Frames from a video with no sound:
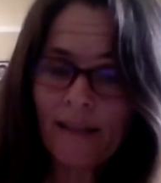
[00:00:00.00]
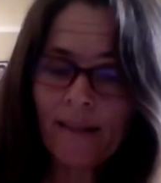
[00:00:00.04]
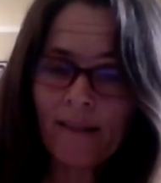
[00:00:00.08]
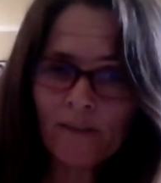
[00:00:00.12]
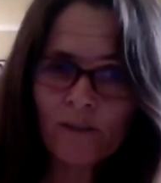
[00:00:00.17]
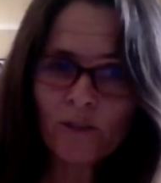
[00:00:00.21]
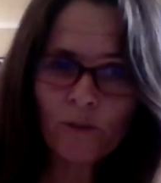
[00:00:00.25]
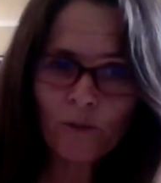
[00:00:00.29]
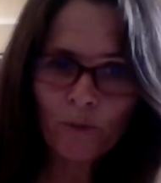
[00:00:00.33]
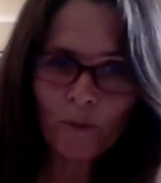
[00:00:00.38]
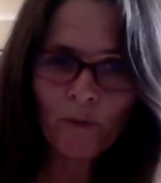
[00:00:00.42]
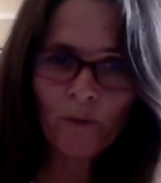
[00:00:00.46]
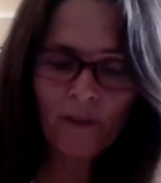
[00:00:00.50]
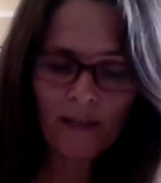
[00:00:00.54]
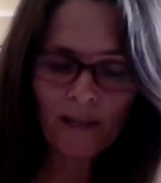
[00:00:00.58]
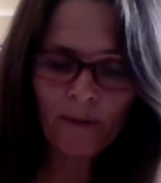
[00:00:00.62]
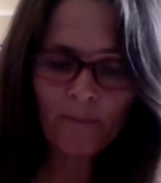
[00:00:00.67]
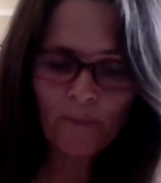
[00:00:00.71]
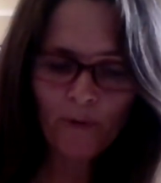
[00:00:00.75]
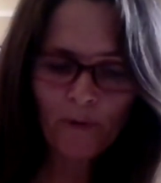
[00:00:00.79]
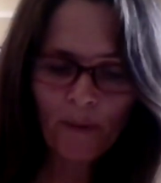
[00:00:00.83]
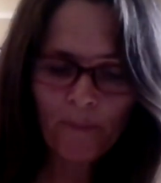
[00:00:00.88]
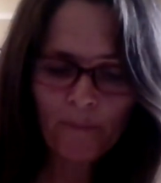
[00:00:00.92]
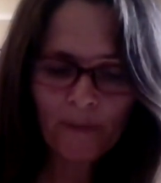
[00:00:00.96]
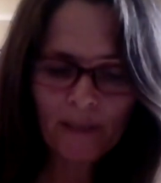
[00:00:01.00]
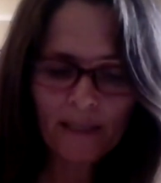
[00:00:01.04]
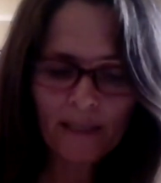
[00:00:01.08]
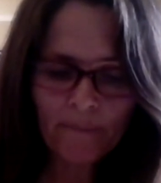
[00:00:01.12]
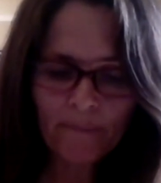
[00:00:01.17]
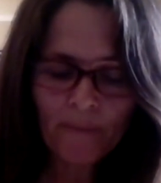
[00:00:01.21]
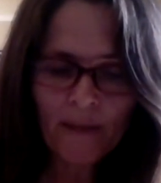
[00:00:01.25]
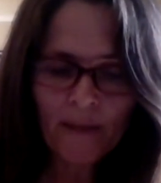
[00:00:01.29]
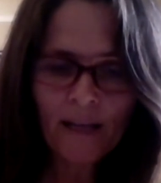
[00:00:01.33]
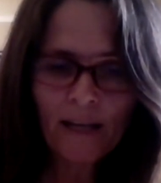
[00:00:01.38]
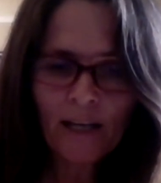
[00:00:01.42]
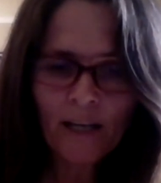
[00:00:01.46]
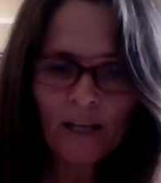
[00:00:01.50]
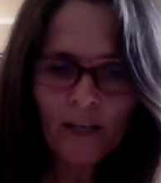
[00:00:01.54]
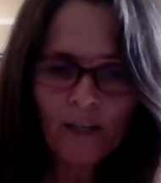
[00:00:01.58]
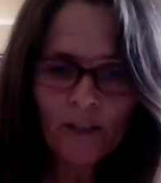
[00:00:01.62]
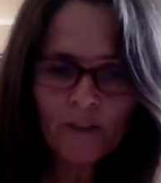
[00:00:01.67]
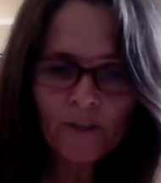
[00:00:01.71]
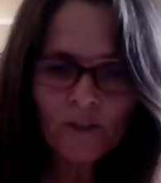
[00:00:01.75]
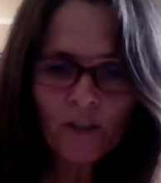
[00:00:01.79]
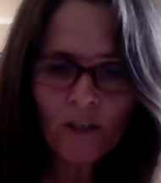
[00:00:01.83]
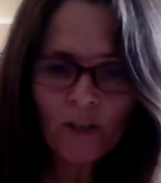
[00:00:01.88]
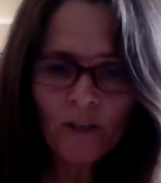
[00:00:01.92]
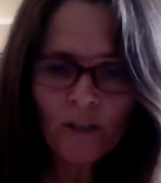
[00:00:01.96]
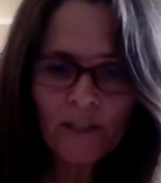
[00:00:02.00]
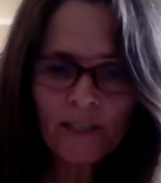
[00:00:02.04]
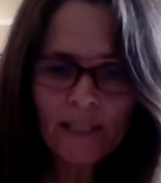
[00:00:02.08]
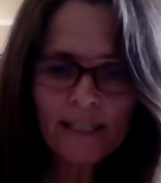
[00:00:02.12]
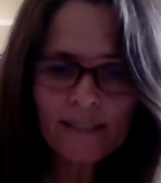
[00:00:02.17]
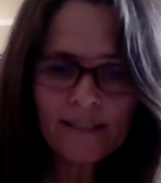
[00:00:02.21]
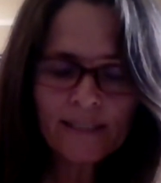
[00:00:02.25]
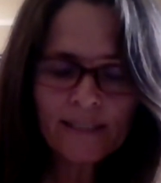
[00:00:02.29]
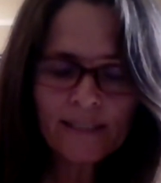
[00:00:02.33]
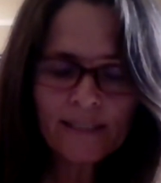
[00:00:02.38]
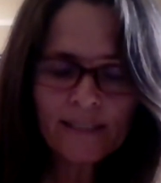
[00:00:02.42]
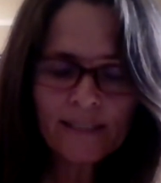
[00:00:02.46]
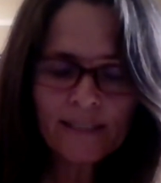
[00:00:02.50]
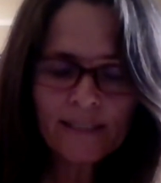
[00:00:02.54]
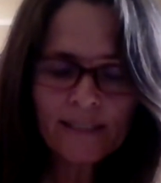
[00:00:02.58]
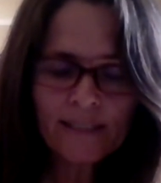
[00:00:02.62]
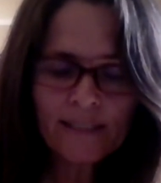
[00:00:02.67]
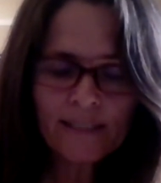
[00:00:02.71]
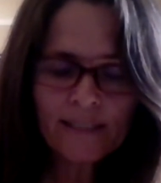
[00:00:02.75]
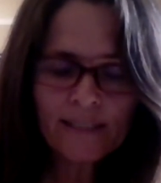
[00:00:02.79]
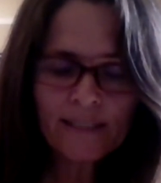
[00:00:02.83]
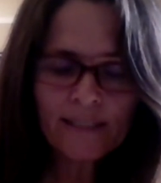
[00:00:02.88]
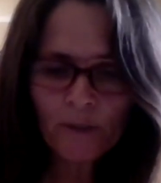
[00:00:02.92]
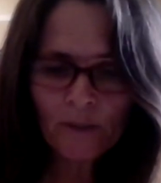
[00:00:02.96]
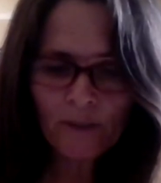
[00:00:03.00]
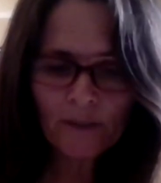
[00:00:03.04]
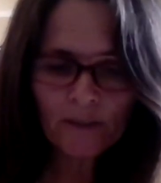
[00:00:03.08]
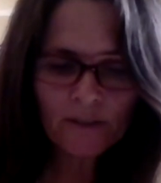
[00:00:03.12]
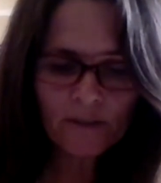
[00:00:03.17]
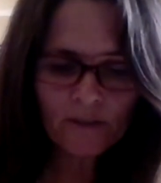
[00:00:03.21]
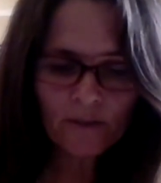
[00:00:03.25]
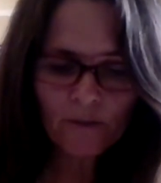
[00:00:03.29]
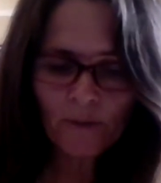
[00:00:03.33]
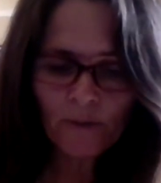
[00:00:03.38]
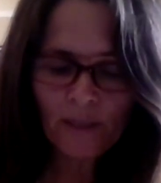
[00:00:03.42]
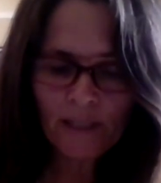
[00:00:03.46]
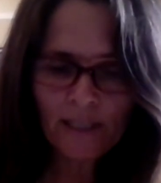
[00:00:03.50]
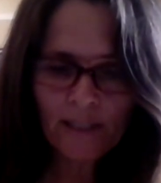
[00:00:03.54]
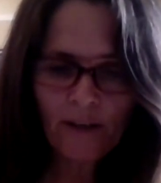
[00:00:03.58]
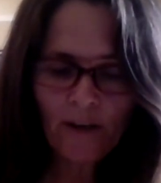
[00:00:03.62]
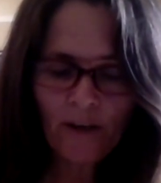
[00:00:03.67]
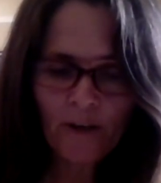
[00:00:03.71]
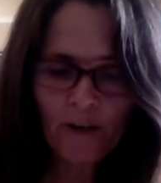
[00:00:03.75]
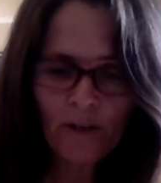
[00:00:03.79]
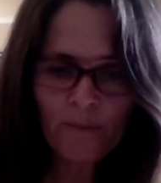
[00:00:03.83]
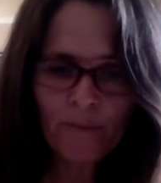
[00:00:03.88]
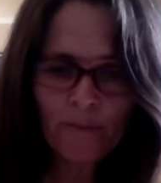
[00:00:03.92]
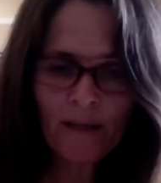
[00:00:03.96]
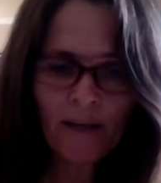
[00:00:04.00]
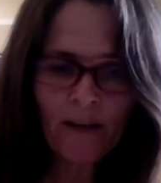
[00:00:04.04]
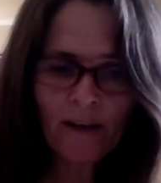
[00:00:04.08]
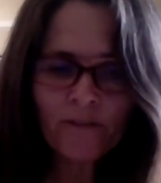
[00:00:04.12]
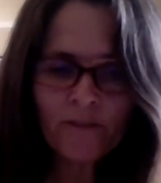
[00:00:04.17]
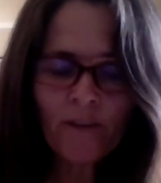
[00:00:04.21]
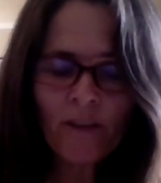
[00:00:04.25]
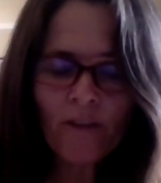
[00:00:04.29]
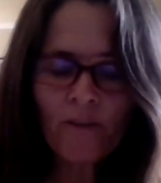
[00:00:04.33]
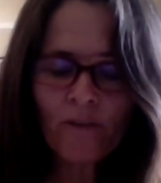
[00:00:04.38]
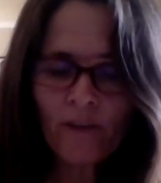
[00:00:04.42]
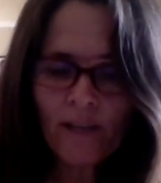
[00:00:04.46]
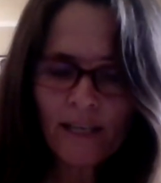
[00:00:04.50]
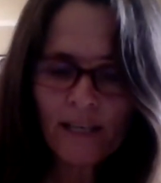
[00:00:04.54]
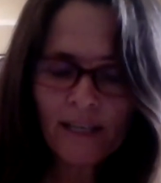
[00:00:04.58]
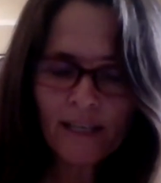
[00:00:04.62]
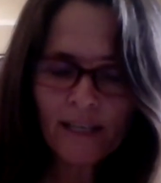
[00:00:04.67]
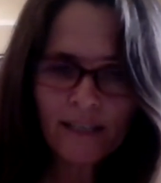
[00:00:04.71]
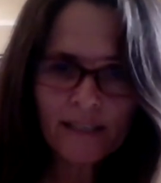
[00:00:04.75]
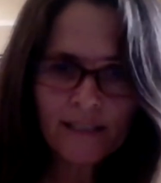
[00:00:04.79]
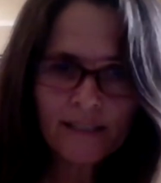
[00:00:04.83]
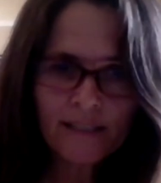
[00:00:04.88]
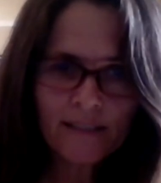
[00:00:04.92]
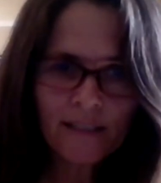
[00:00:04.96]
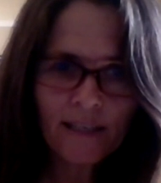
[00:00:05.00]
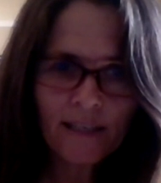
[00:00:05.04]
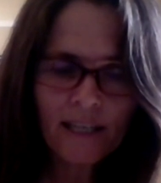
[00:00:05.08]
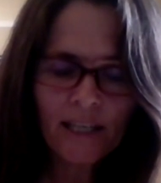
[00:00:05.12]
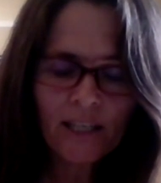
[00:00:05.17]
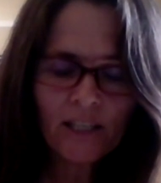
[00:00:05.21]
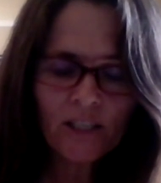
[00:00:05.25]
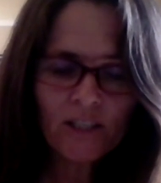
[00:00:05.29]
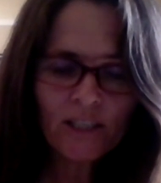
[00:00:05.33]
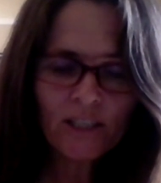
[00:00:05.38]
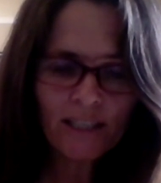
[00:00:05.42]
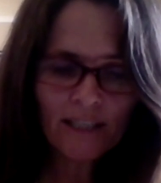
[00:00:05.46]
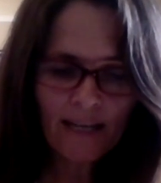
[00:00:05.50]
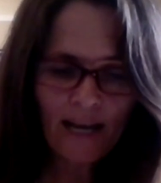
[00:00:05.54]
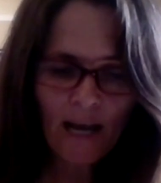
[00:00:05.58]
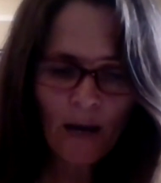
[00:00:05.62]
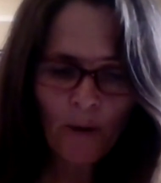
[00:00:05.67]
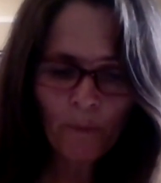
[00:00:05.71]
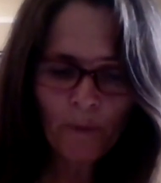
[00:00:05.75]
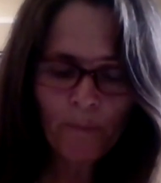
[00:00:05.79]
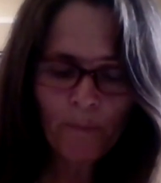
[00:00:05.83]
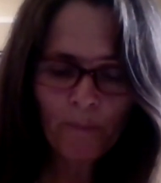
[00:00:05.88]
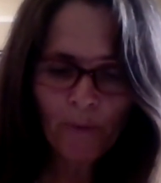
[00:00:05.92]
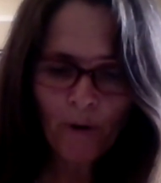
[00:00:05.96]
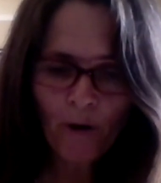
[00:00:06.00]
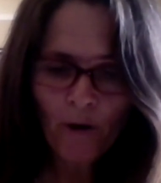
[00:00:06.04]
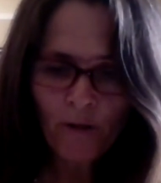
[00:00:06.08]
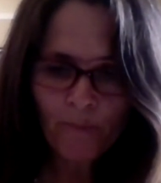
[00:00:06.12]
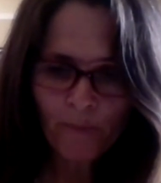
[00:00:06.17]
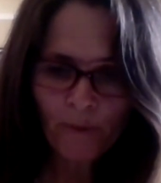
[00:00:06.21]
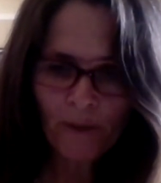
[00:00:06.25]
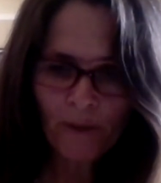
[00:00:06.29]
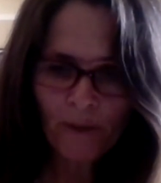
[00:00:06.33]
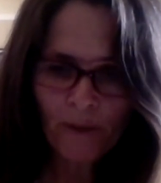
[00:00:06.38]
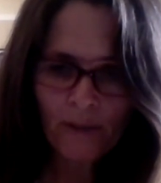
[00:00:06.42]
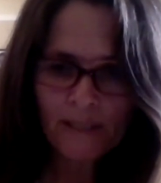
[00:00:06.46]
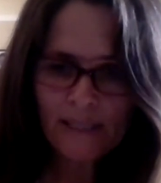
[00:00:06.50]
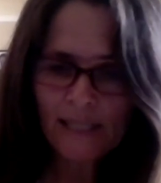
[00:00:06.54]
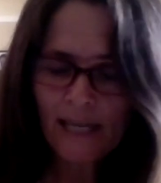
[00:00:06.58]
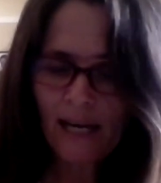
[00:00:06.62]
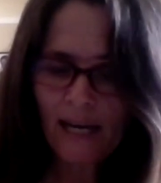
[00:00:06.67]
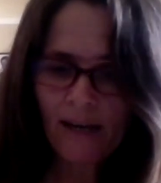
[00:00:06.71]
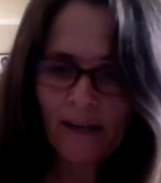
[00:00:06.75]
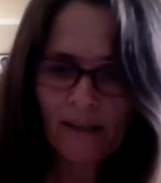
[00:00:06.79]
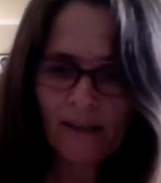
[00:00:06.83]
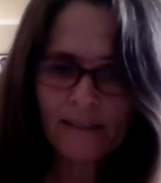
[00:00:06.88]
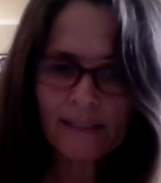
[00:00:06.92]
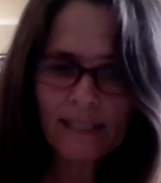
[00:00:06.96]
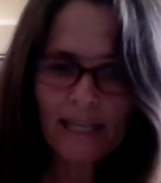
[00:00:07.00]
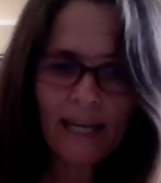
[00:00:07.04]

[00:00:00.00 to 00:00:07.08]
the school thing properly. So in some ways we were doing school at home, and after 3 years she and I were both burnt out.